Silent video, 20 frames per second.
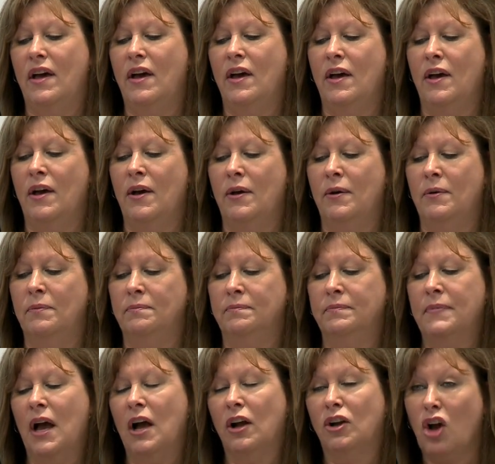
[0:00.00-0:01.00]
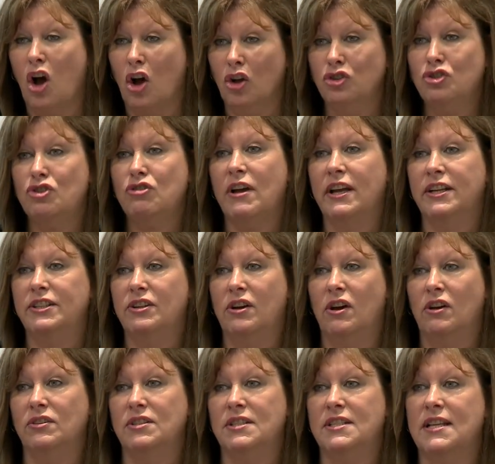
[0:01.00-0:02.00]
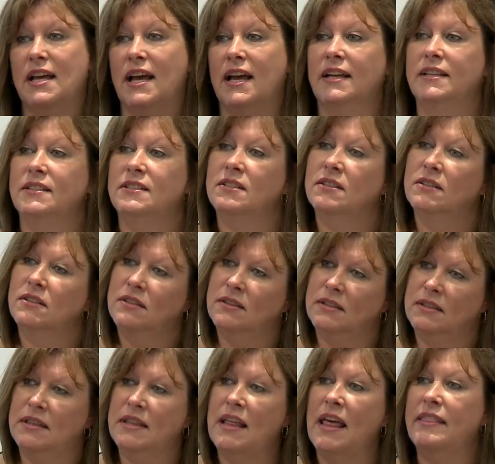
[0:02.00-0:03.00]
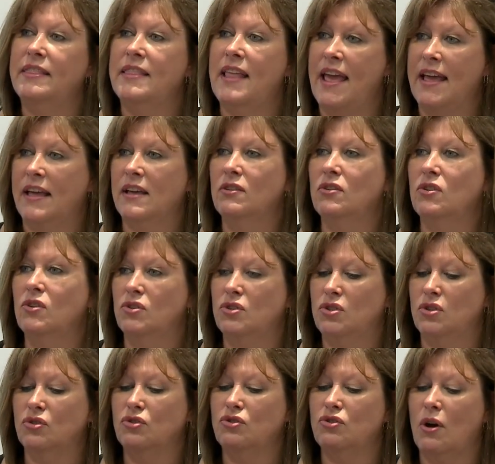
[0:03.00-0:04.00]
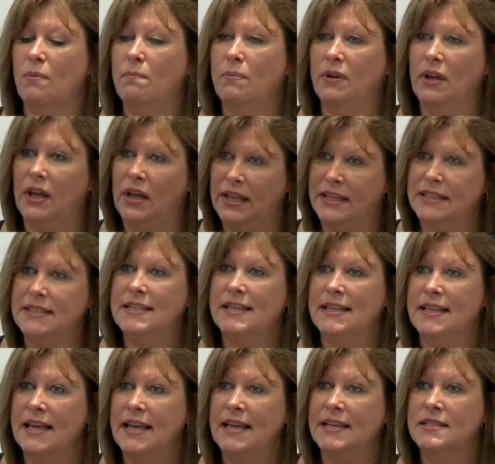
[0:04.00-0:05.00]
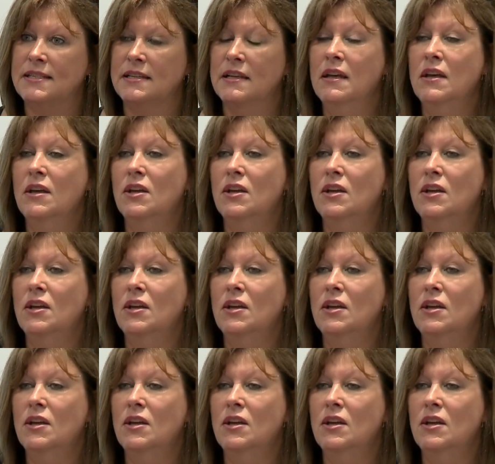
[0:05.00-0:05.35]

a contractor on site, then they can also drop into this.